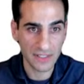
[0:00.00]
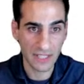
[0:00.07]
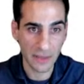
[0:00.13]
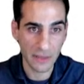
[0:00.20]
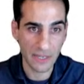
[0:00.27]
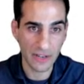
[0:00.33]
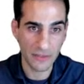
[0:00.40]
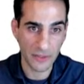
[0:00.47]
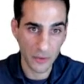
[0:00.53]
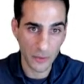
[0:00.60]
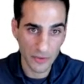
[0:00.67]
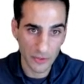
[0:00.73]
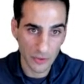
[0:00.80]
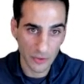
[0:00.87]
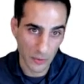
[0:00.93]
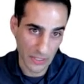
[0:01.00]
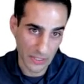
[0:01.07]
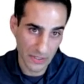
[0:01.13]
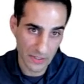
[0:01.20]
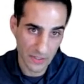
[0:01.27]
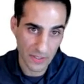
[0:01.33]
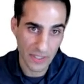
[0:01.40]
Lyman alpha equivalent
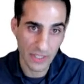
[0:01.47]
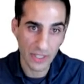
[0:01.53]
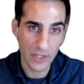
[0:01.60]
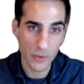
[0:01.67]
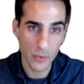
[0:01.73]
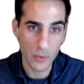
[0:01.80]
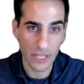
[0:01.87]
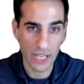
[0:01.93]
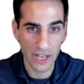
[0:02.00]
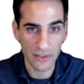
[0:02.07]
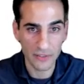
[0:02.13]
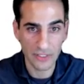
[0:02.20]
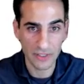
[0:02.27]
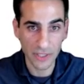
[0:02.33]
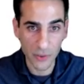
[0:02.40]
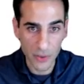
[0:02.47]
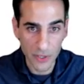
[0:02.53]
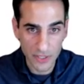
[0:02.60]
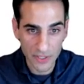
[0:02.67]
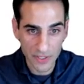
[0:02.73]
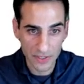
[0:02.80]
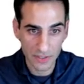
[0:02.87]
widths will have the
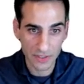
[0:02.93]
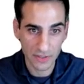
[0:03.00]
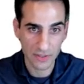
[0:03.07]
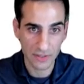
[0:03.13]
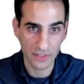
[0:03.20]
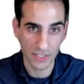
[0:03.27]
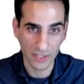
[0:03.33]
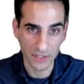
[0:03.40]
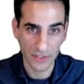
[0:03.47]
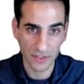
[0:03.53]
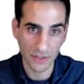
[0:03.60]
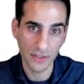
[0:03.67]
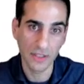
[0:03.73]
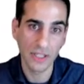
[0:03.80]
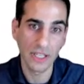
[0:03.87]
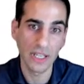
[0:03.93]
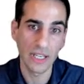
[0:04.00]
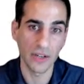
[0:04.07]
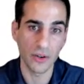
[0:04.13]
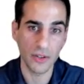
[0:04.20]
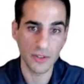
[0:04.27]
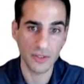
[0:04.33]
lowest dust
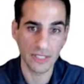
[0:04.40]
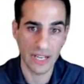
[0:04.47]
and also the